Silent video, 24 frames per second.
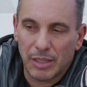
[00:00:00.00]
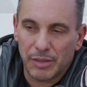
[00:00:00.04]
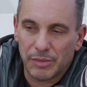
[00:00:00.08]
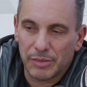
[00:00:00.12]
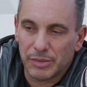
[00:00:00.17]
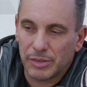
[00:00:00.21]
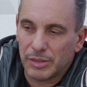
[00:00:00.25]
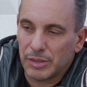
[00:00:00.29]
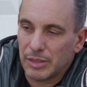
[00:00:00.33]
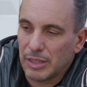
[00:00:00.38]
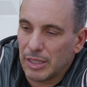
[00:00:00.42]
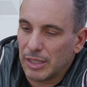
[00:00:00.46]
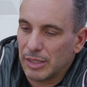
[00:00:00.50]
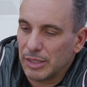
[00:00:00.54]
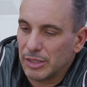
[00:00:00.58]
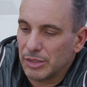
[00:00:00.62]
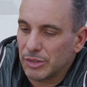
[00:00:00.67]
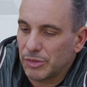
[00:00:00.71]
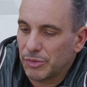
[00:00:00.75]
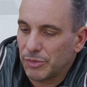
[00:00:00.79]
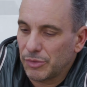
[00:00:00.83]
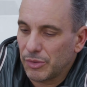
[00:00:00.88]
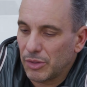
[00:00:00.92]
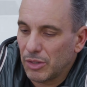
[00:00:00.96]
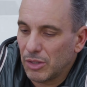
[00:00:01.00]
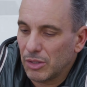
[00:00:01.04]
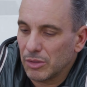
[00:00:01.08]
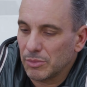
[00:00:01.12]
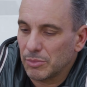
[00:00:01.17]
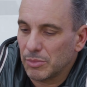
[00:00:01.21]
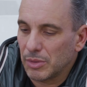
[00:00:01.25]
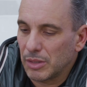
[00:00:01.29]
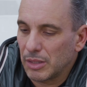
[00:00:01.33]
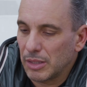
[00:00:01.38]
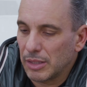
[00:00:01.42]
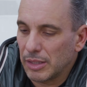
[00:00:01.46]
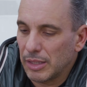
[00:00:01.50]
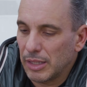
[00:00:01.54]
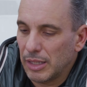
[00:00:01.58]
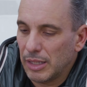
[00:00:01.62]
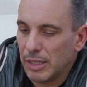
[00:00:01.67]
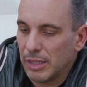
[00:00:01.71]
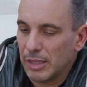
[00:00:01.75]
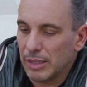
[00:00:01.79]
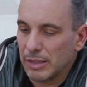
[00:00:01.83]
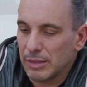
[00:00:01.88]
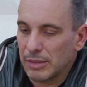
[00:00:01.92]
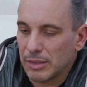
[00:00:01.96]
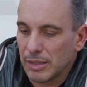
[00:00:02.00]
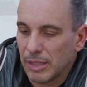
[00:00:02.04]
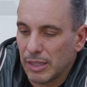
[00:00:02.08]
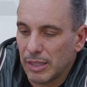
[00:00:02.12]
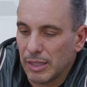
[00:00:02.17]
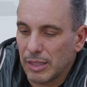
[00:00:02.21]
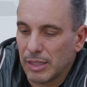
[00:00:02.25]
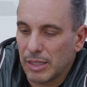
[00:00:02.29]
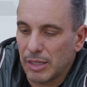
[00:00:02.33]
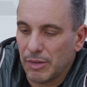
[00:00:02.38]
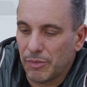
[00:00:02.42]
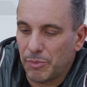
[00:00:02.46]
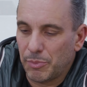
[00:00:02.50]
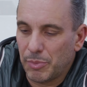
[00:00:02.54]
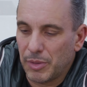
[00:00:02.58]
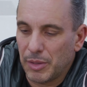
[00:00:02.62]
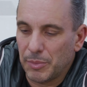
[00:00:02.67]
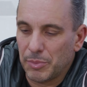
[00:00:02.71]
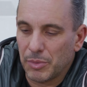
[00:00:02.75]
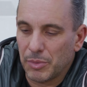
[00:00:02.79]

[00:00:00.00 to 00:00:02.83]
Obviously, not his fault, but again, it's like if